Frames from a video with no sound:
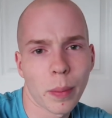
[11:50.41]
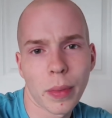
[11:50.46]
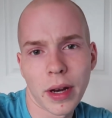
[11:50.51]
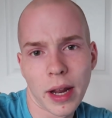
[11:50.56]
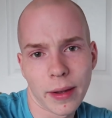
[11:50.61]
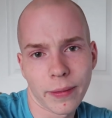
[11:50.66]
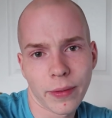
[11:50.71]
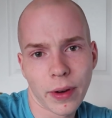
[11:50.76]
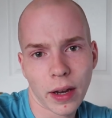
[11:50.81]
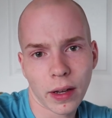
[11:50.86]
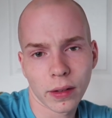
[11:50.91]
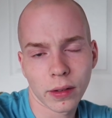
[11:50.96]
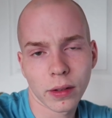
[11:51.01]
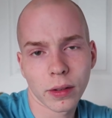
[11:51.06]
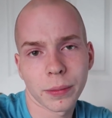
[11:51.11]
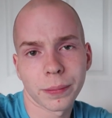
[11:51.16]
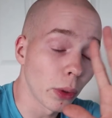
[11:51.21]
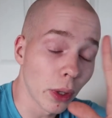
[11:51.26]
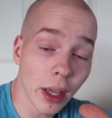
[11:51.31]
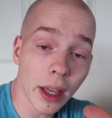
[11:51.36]
but not
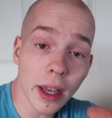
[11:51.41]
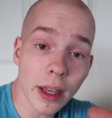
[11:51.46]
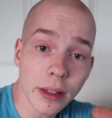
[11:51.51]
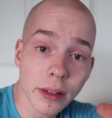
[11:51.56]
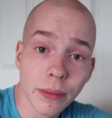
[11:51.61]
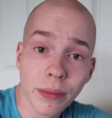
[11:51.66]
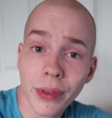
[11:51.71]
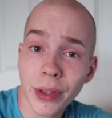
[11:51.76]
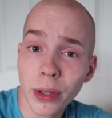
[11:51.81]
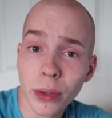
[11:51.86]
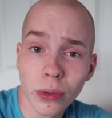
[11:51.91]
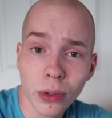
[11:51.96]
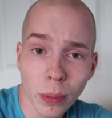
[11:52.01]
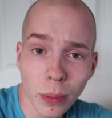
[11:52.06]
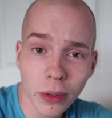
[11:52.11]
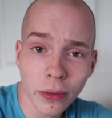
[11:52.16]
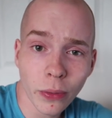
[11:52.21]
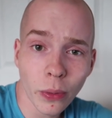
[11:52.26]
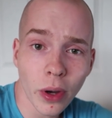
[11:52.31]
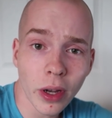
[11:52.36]
fast. So yeah, guys, thank you
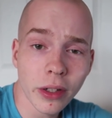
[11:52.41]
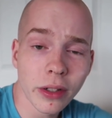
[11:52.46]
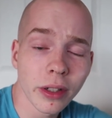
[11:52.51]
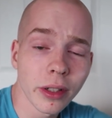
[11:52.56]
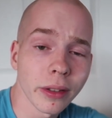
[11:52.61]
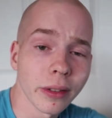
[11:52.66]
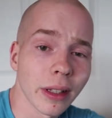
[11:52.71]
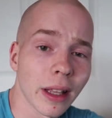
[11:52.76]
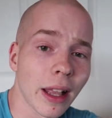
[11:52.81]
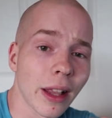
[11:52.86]
so much for watching.